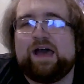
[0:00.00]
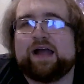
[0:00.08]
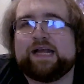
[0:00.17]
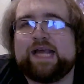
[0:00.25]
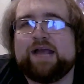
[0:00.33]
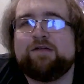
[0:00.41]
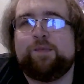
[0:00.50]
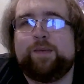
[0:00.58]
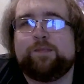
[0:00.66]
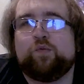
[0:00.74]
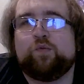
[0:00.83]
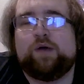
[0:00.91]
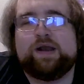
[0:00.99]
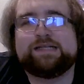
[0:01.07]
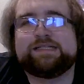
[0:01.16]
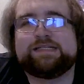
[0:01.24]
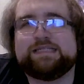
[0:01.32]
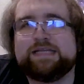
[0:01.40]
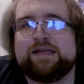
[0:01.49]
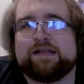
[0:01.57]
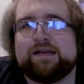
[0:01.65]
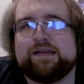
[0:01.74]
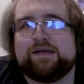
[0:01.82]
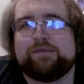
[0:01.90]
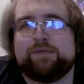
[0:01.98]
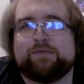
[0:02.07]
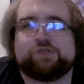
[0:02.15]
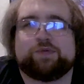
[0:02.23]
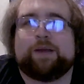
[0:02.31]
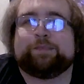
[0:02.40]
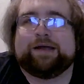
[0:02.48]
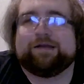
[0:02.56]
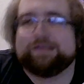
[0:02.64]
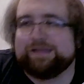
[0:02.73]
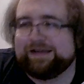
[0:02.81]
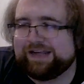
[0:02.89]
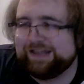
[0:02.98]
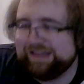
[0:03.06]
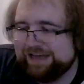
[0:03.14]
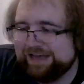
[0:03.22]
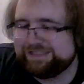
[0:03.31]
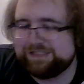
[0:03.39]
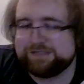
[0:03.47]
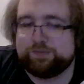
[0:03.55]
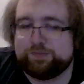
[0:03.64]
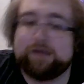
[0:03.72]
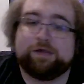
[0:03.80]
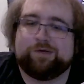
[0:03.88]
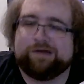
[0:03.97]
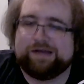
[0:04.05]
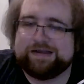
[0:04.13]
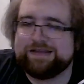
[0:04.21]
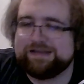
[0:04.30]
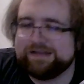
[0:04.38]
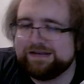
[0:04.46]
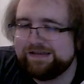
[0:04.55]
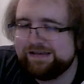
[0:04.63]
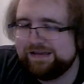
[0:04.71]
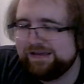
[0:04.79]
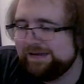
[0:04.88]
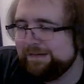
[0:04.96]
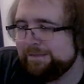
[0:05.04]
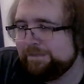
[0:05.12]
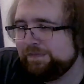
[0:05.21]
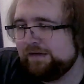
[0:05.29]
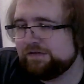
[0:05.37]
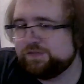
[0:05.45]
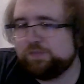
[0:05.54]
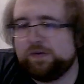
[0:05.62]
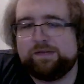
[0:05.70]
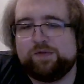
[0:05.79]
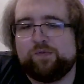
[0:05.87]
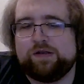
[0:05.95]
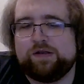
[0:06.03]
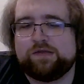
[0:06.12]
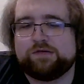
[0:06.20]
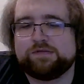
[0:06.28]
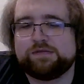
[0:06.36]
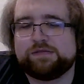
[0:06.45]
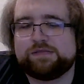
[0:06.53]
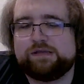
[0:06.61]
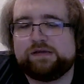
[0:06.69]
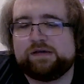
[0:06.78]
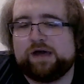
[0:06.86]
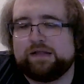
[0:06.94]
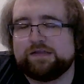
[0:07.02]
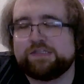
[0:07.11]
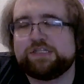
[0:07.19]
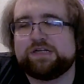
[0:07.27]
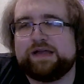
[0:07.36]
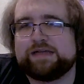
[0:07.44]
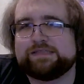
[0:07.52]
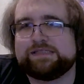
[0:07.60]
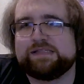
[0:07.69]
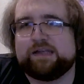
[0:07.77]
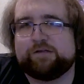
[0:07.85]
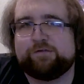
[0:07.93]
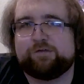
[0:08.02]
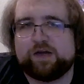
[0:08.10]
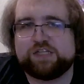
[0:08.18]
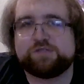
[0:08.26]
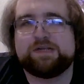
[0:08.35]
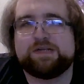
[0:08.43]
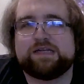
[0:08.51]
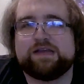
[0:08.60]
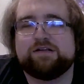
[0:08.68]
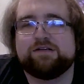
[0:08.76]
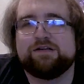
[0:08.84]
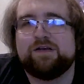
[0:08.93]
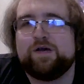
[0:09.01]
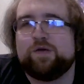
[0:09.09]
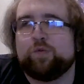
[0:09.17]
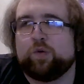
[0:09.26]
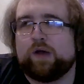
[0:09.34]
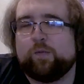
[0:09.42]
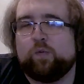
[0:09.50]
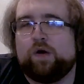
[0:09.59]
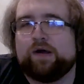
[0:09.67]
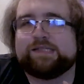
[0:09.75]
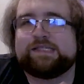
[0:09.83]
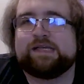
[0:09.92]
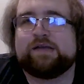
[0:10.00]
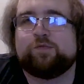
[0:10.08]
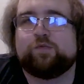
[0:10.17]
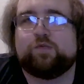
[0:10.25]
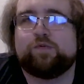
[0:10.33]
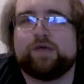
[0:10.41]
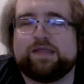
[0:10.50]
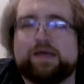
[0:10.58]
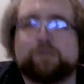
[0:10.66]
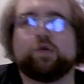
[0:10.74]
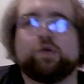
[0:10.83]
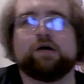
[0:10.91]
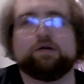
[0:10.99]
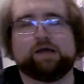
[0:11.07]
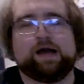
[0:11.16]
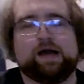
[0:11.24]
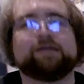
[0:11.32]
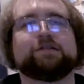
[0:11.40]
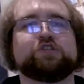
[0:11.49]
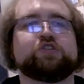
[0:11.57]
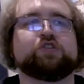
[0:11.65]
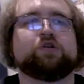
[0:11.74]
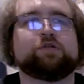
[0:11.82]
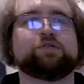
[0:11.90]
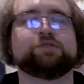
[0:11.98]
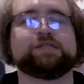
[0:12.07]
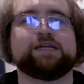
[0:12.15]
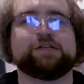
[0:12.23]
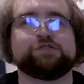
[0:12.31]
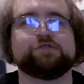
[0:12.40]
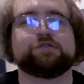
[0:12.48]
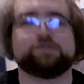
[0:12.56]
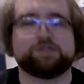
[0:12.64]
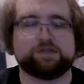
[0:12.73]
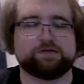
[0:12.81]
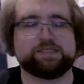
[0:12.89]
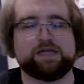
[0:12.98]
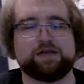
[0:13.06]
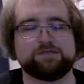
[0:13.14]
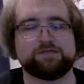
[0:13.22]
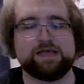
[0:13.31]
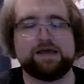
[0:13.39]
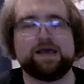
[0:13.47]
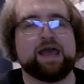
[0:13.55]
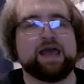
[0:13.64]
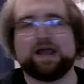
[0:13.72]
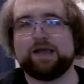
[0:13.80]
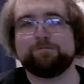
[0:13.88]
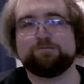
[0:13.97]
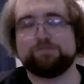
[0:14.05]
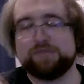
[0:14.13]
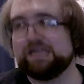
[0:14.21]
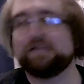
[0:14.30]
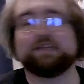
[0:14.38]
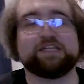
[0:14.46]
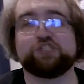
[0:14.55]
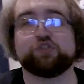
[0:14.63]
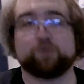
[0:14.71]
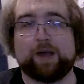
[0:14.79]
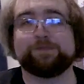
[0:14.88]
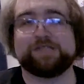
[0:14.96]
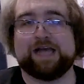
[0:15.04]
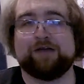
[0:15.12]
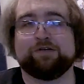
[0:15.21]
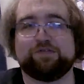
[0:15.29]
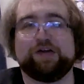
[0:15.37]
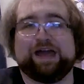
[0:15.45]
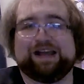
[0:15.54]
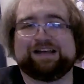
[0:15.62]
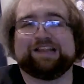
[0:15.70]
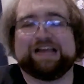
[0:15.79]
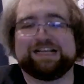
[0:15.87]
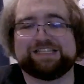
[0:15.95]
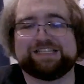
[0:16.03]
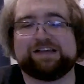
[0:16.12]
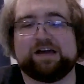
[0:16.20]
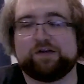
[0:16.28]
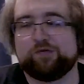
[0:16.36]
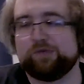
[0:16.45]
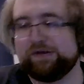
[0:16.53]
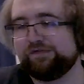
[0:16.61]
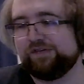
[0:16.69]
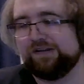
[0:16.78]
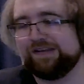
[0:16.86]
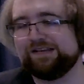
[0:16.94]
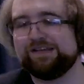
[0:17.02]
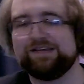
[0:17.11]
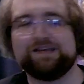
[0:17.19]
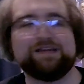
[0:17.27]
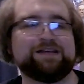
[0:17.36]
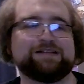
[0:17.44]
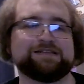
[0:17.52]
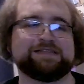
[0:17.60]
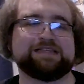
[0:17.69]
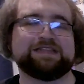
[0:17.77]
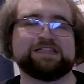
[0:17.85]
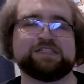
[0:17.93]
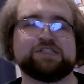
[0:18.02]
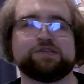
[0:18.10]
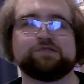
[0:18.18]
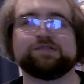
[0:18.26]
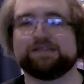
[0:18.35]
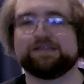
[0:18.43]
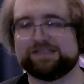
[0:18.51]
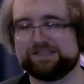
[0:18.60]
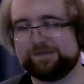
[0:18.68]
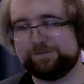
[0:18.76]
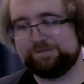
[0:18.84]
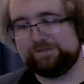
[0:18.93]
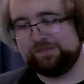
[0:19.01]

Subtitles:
I can't remember what I did. I dropped out of that class is probably what I did. That was probably one of those college classes, like freshman year, where I walked in and then we all got in a circle to introduce ourselves, and I immediately dropped out of that class and got a refund because I was like, this is useless.